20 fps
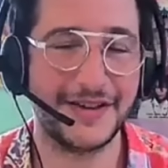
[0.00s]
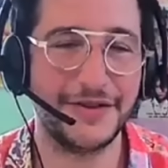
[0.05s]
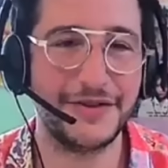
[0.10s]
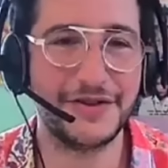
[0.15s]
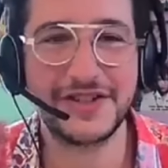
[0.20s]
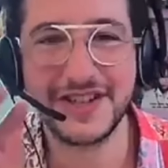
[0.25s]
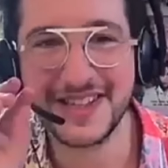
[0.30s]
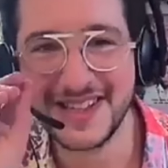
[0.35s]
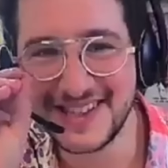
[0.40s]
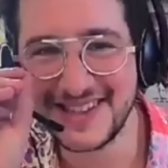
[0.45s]

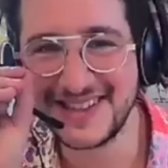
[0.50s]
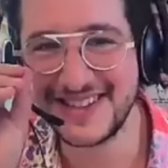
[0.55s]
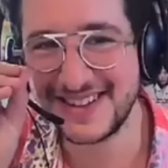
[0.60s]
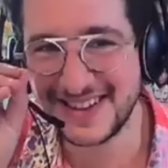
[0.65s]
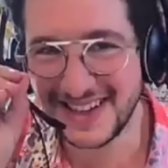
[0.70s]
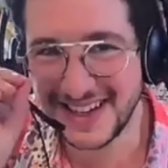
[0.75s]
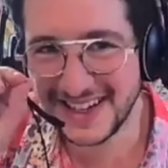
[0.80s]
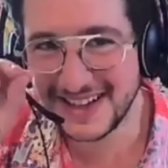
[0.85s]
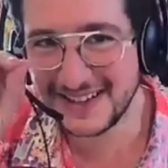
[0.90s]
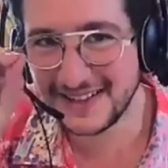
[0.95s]
And so
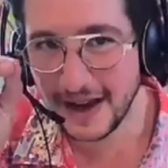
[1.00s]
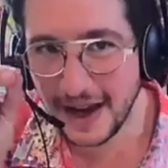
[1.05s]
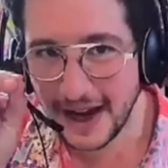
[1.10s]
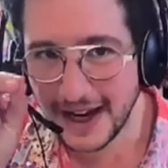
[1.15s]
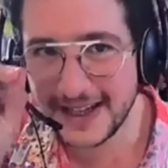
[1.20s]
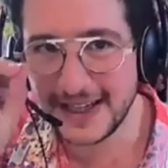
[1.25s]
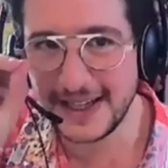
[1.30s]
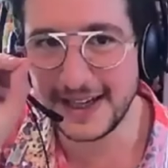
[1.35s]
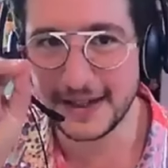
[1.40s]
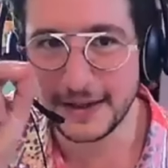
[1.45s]
just in
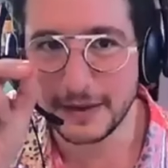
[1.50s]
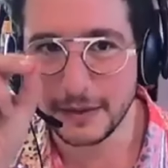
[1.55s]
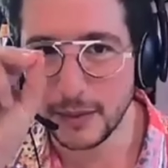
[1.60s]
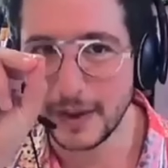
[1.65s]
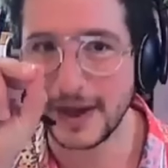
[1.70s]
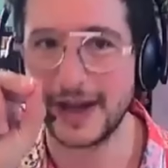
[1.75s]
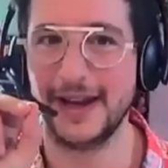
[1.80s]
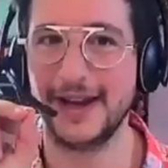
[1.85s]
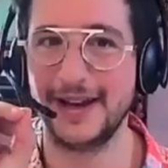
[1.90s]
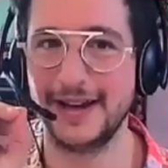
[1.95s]
a tiny
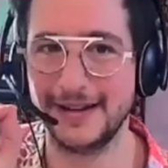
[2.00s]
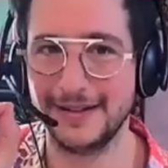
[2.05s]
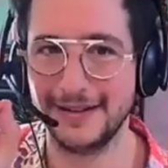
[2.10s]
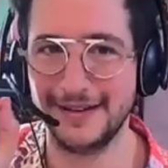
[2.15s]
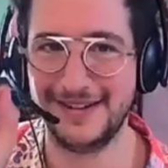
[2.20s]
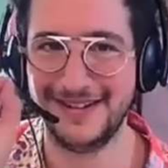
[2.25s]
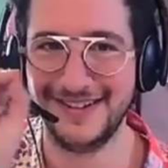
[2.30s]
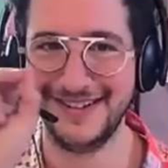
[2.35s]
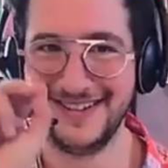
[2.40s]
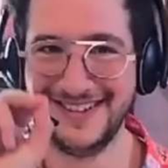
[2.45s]
little
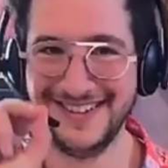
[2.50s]
way,